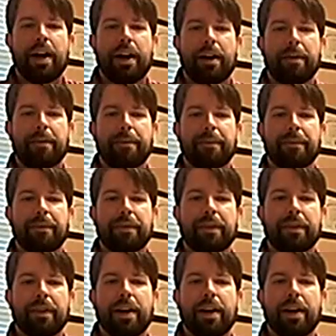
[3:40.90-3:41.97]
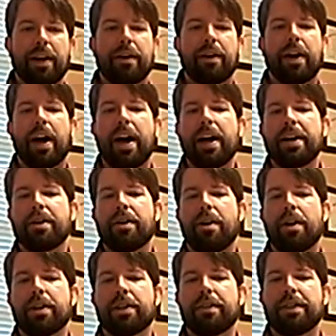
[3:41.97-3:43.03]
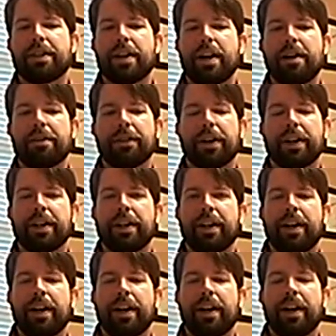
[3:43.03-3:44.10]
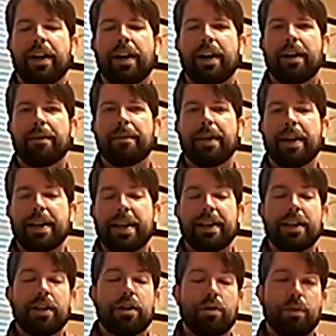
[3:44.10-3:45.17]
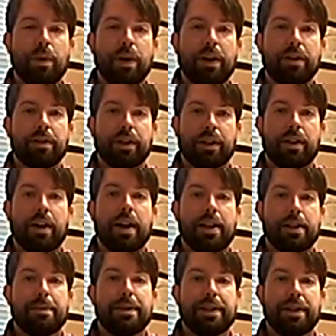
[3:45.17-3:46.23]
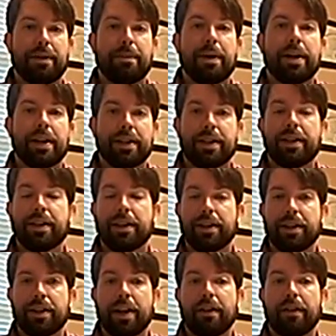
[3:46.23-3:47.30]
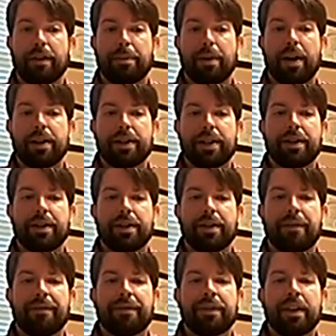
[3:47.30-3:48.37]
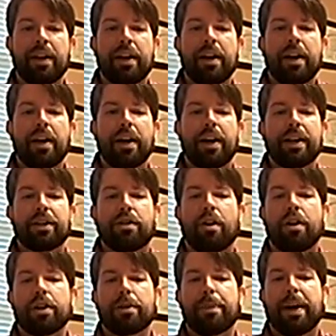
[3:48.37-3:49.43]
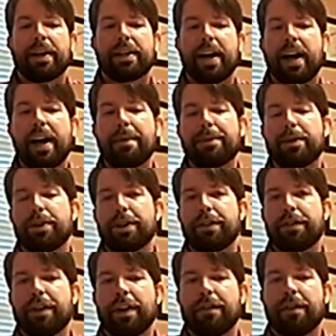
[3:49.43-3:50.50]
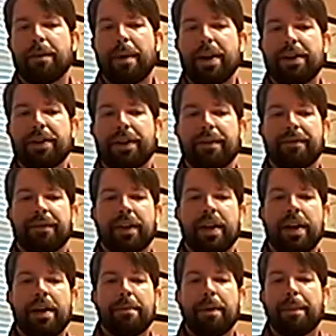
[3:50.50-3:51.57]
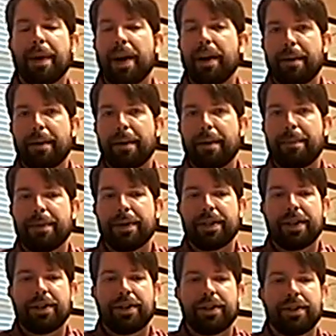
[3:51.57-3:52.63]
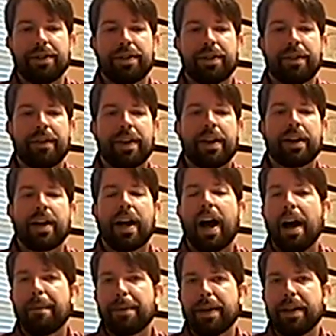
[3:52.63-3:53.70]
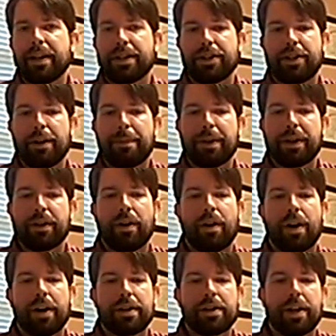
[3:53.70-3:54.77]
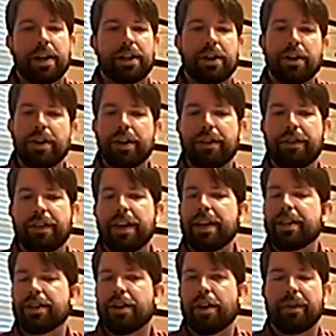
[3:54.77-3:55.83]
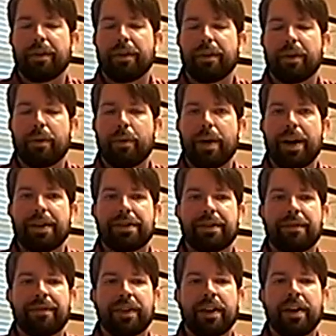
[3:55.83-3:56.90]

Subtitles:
Now, high cost of discovery. And again, this is where the client spends their money. It's in the discovery process. It's caused by time searching for information, preparing depositions, copying and shipping costs, attorney's fees, interpreting requests.